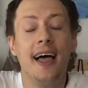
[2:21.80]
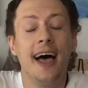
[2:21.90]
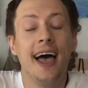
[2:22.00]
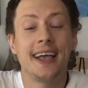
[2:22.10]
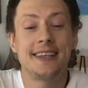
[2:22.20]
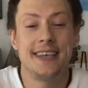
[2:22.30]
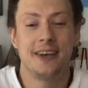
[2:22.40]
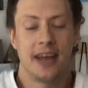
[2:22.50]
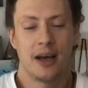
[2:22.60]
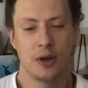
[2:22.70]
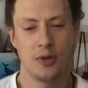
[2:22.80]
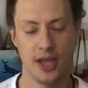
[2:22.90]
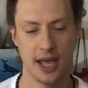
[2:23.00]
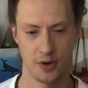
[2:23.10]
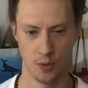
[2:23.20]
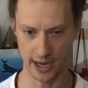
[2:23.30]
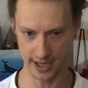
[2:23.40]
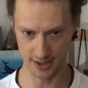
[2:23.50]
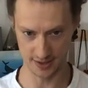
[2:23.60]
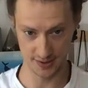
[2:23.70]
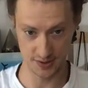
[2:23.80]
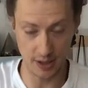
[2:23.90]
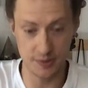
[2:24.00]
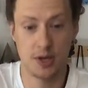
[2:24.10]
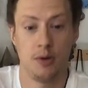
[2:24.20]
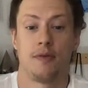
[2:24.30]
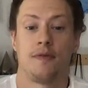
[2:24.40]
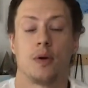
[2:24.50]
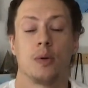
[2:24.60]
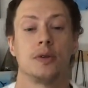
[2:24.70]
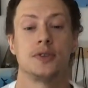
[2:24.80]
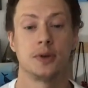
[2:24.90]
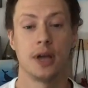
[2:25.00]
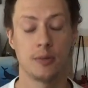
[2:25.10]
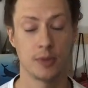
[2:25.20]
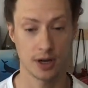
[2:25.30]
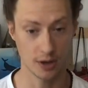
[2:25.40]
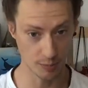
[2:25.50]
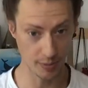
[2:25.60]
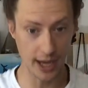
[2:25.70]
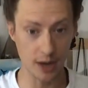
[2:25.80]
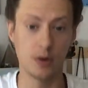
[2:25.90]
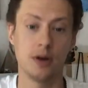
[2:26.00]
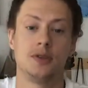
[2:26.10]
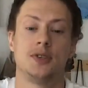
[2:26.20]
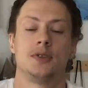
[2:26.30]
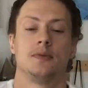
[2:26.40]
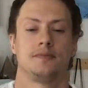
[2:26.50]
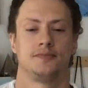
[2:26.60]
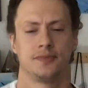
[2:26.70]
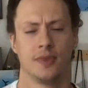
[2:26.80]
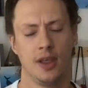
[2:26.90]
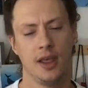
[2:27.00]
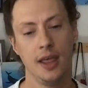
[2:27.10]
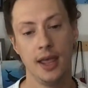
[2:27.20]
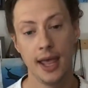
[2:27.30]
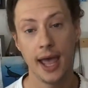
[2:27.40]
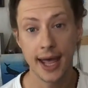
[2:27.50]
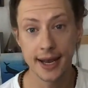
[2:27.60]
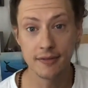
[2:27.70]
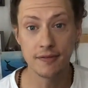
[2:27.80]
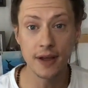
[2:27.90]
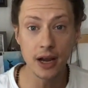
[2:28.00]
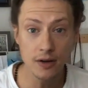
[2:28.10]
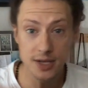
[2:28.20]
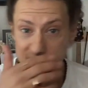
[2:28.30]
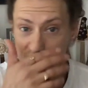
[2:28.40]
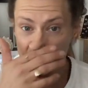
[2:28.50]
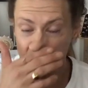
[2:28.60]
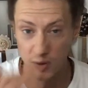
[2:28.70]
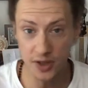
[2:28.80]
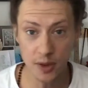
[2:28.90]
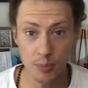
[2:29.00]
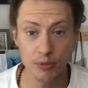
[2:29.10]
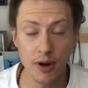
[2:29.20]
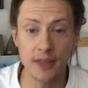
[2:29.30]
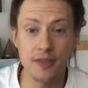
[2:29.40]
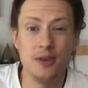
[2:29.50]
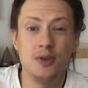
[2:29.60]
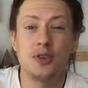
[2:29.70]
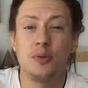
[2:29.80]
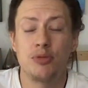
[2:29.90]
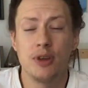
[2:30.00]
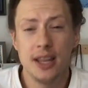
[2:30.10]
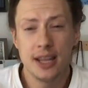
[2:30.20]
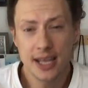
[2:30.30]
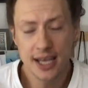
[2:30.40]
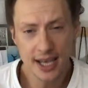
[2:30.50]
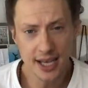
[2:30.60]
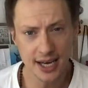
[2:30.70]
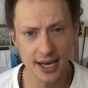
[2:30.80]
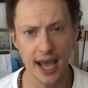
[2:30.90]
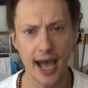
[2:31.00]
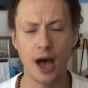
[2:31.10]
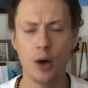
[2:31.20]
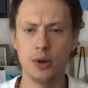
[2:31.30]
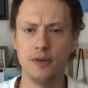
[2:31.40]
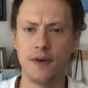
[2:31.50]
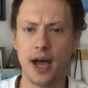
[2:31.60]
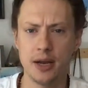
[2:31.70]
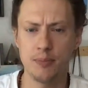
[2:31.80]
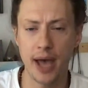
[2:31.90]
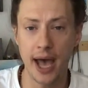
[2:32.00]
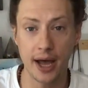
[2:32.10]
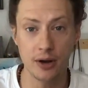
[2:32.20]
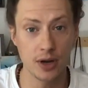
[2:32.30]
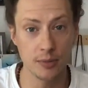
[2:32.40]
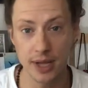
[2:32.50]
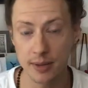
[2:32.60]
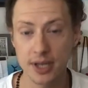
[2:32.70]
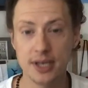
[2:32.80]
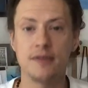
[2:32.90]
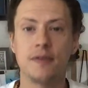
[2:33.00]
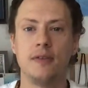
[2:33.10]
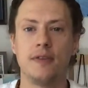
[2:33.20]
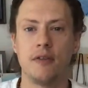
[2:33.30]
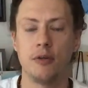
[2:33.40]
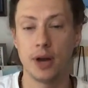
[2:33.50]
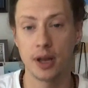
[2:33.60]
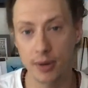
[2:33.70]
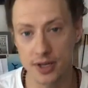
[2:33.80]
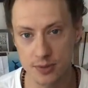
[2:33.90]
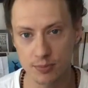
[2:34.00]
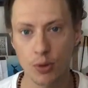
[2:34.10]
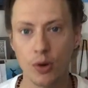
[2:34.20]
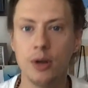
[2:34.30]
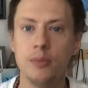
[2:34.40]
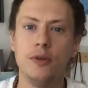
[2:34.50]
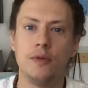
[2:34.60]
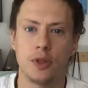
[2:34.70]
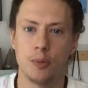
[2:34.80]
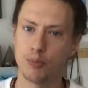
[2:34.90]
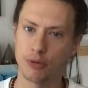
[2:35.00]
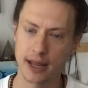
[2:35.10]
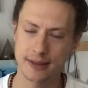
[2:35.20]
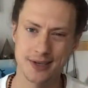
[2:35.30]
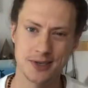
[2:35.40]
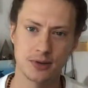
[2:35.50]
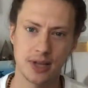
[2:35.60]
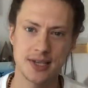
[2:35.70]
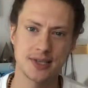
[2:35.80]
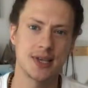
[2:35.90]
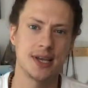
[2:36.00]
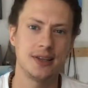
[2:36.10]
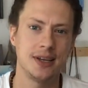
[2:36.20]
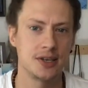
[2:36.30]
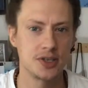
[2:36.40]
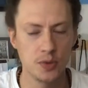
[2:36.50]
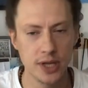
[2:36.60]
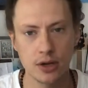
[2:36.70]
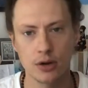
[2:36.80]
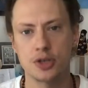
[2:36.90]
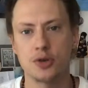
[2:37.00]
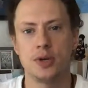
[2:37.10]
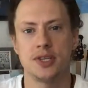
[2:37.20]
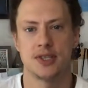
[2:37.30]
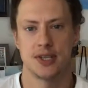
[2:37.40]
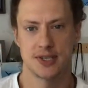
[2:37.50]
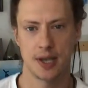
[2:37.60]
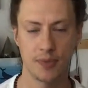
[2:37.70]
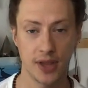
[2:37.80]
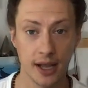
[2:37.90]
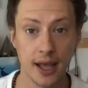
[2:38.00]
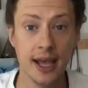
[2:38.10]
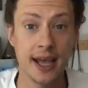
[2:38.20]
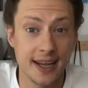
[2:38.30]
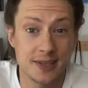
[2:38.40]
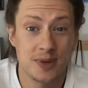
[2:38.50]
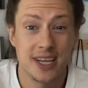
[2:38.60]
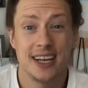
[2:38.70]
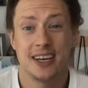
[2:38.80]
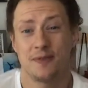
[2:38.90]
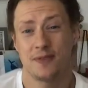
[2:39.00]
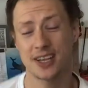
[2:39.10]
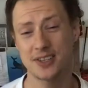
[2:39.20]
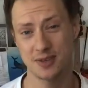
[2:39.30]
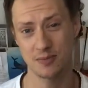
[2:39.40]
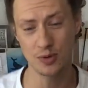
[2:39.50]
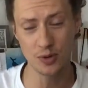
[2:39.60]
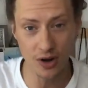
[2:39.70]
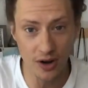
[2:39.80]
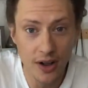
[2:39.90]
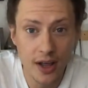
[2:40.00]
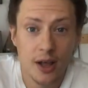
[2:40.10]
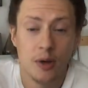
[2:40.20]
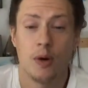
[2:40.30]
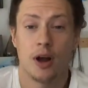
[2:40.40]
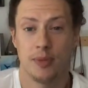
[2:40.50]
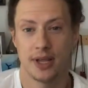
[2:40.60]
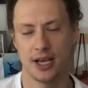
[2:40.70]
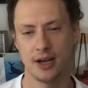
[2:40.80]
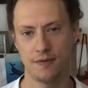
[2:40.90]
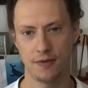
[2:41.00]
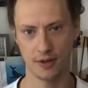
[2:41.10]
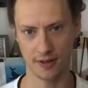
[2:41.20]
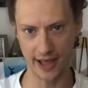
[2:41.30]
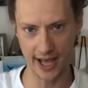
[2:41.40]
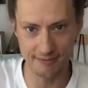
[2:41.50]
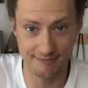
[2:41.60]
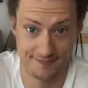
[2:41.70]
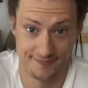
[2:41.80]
Exhale, now go the other way. So I was going forward, so now I'm going to go backwards. And very slowly with the breath, usually breathing in and out, you find a pattern. It may be different for everybody, but it's important to move with the breath because you're less likely to tweak or twist something. And as we get into flexing more, I want to be careful of that.